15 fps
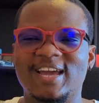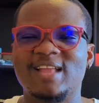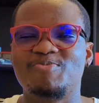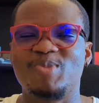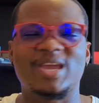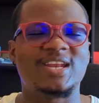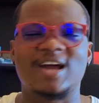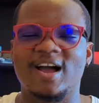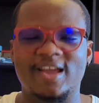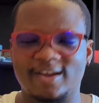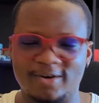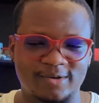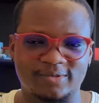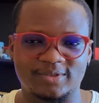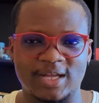get paid
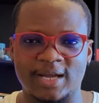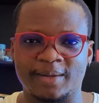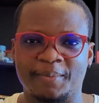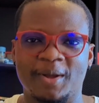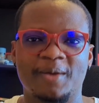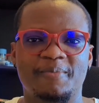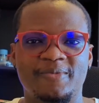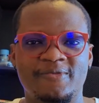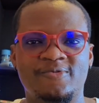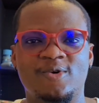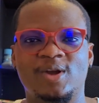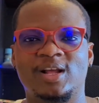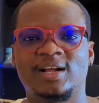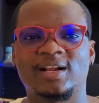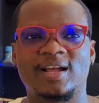ahead of time
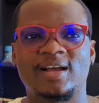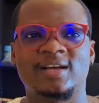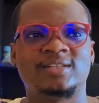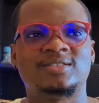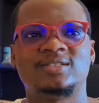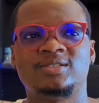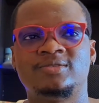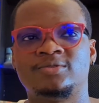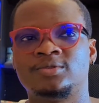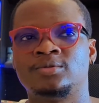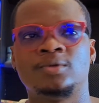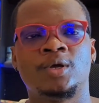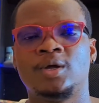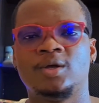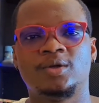before a client
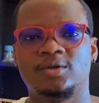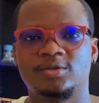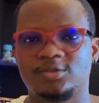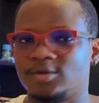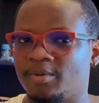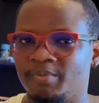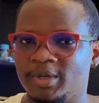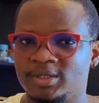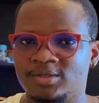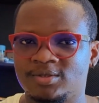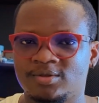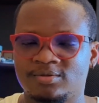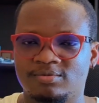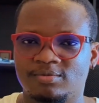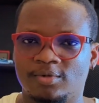even
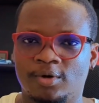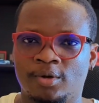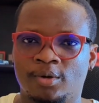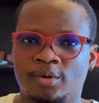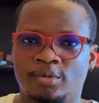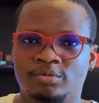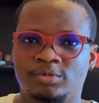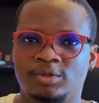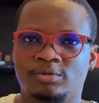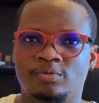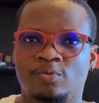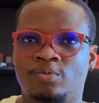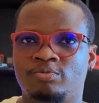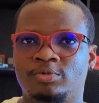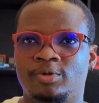submits
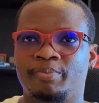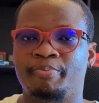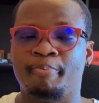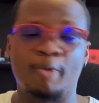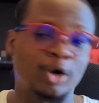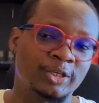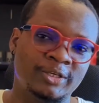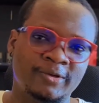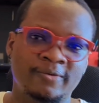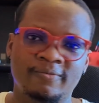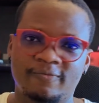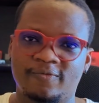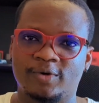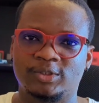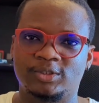the
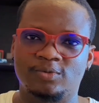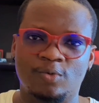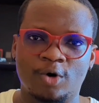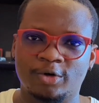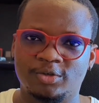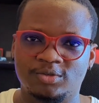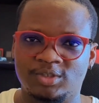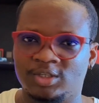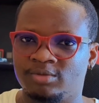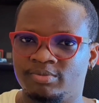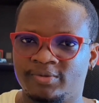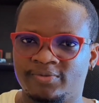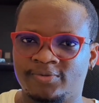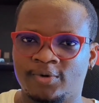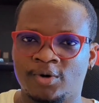money for the work you did
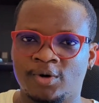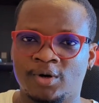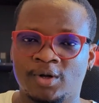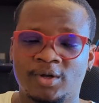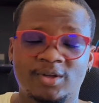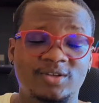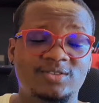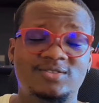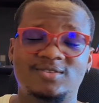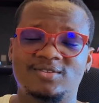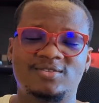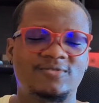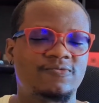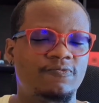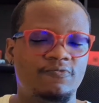before.
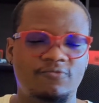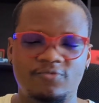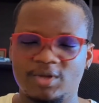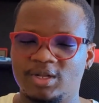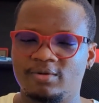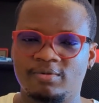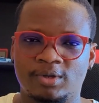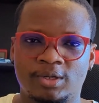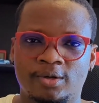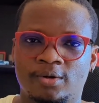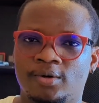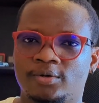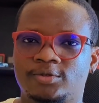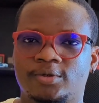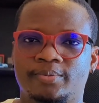It's really, really
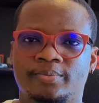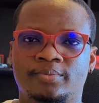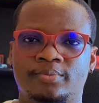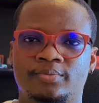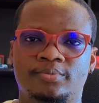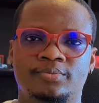awesome.